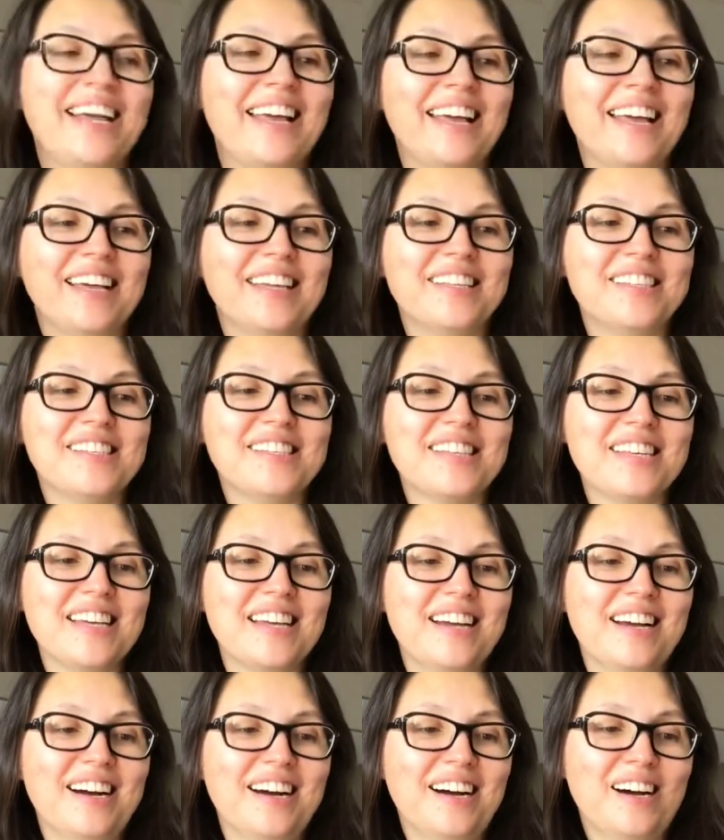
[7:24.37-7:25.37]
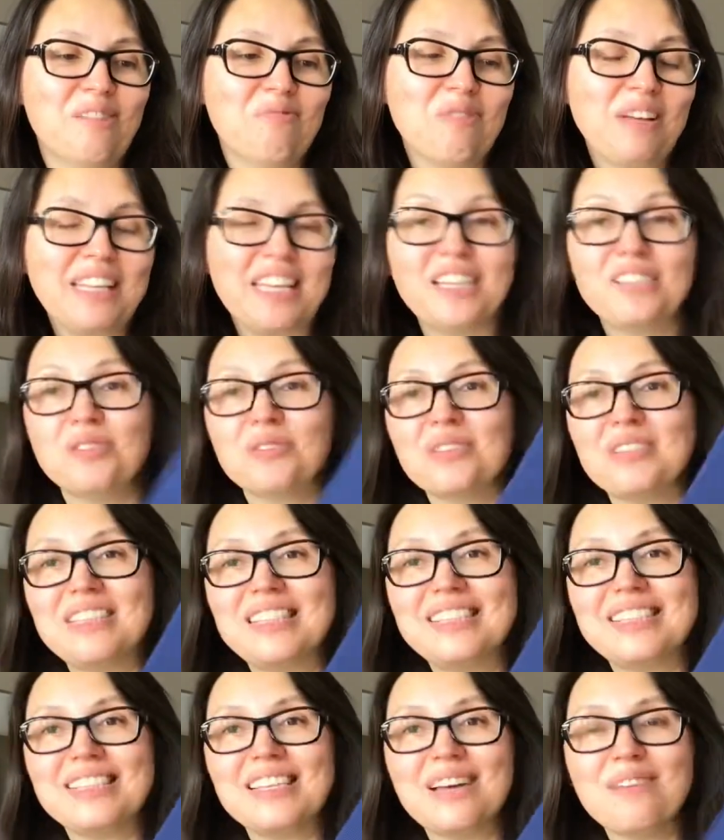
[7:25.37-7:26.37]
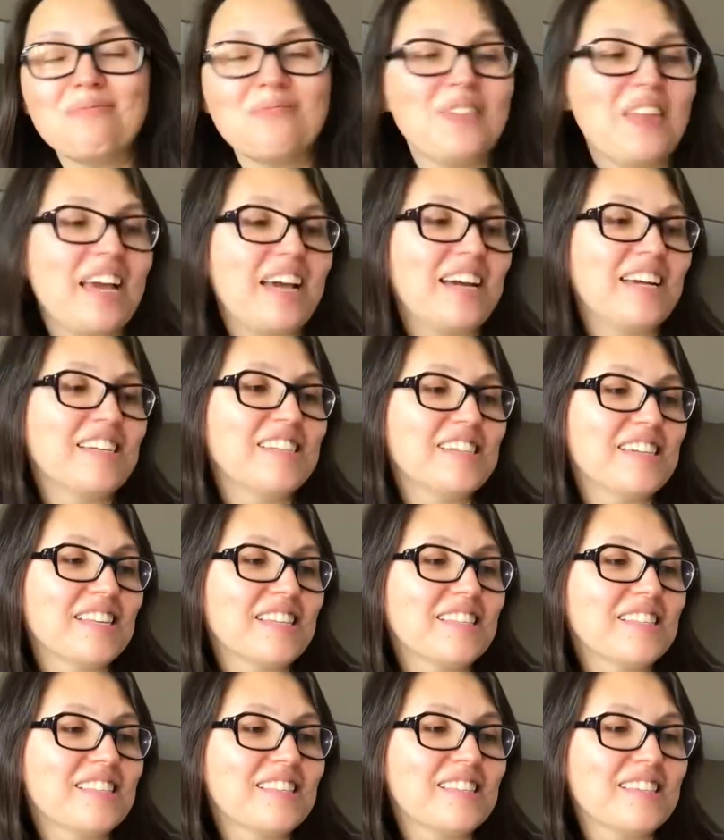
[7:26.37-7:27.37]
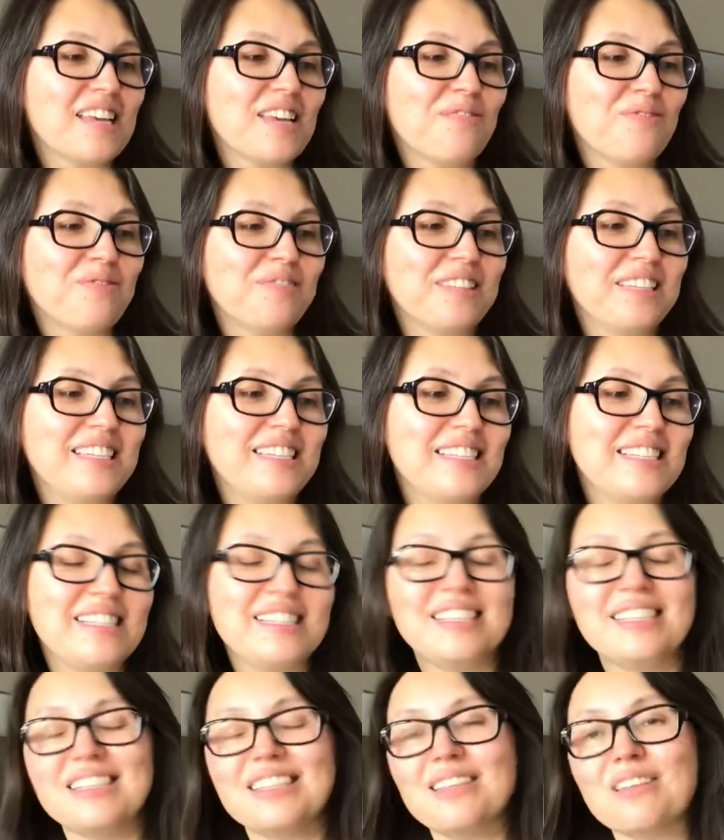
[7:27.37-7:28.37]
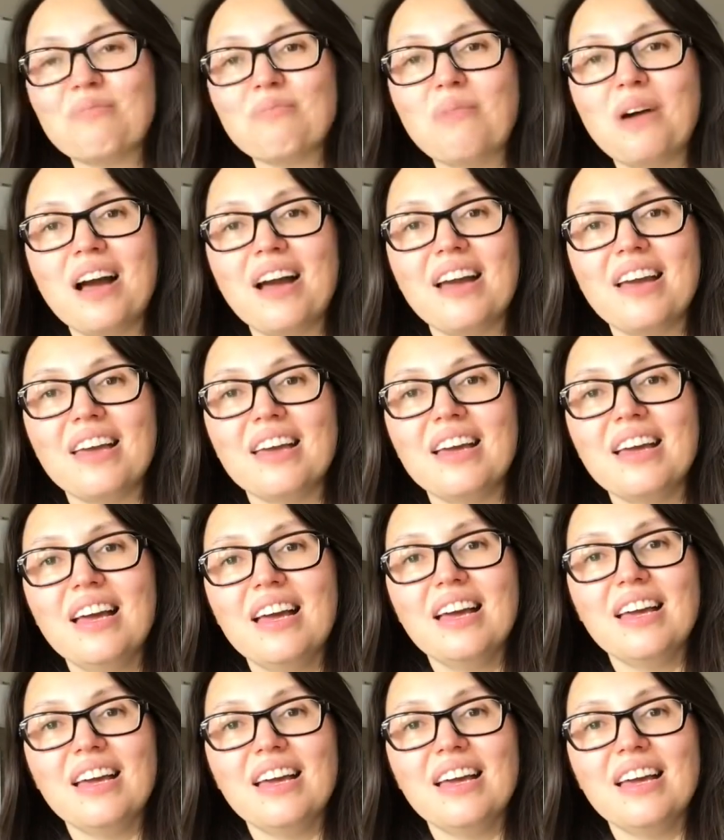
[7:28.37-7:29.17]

and uh, when I don't need them they're just safely sitting in my